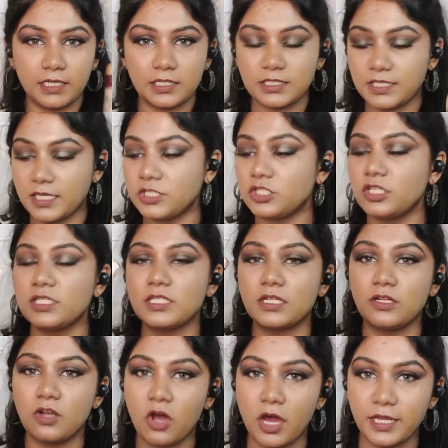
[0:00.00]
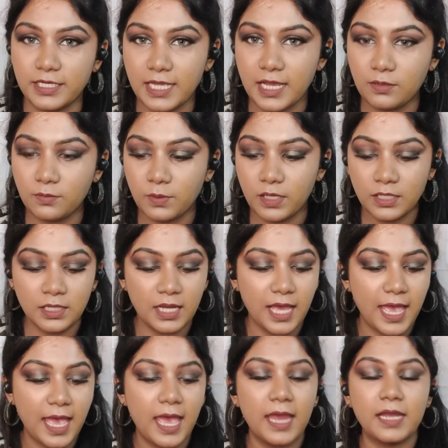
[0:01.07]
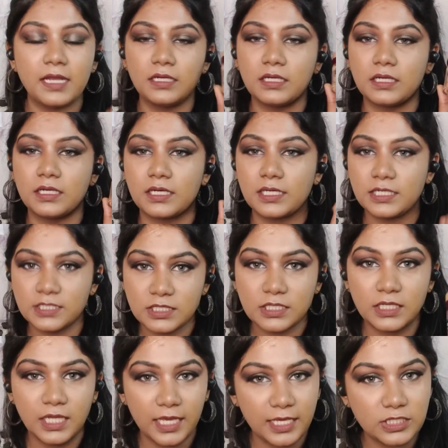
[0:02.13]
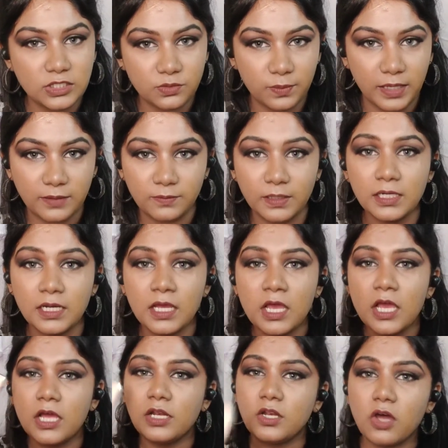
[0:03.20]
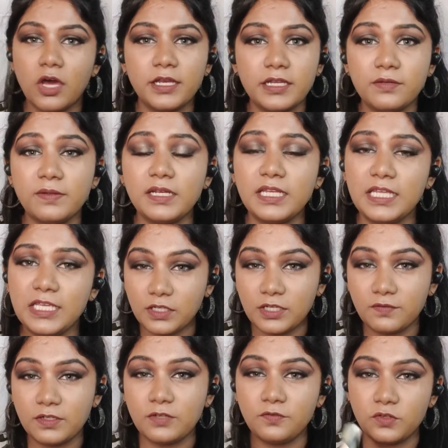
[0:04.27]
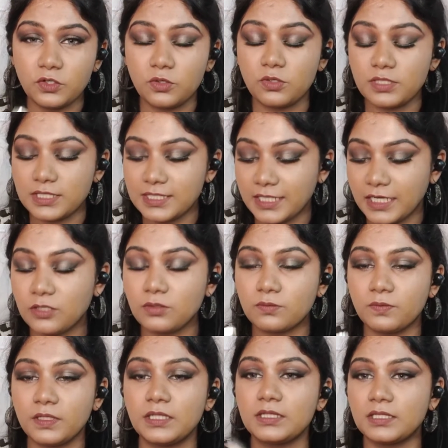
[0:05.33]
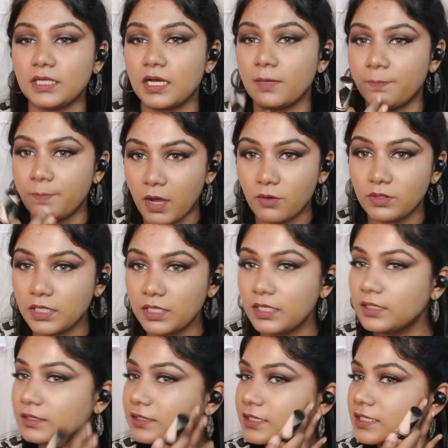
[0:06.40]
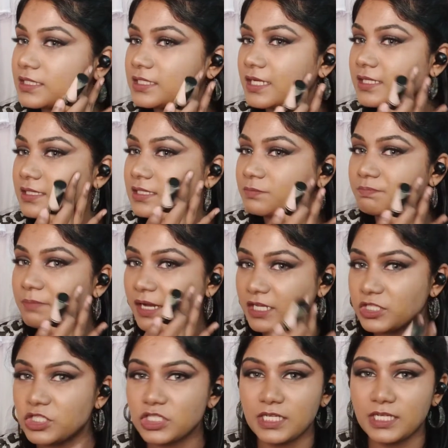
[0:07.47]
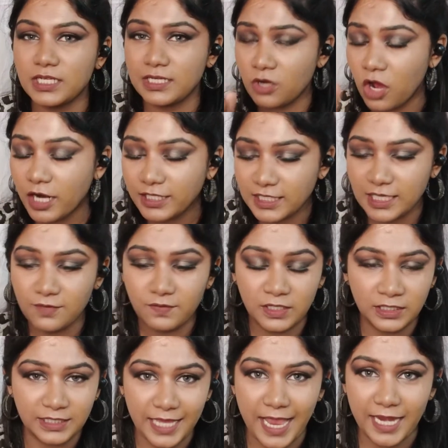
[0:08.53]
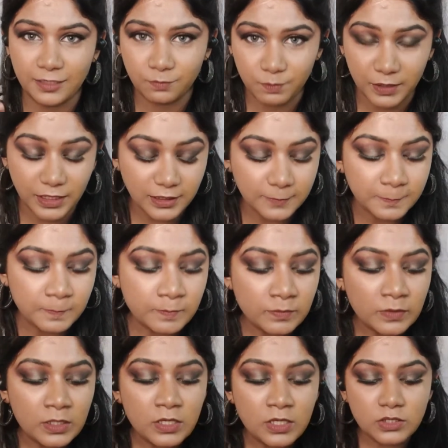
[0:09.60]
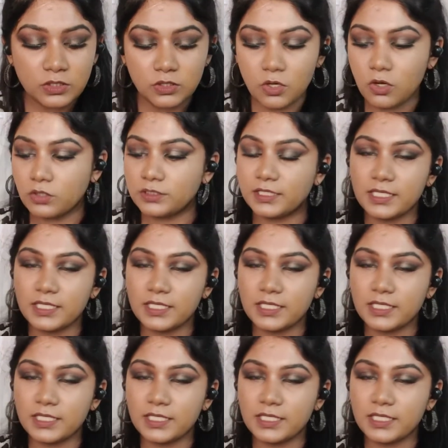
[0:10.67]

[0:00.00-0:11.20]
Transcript: suggest L'Oreal one and Instant Age Rewind one. L'Oreal one, even if you don't set with powder, this doesn't budge, not even tad bit. So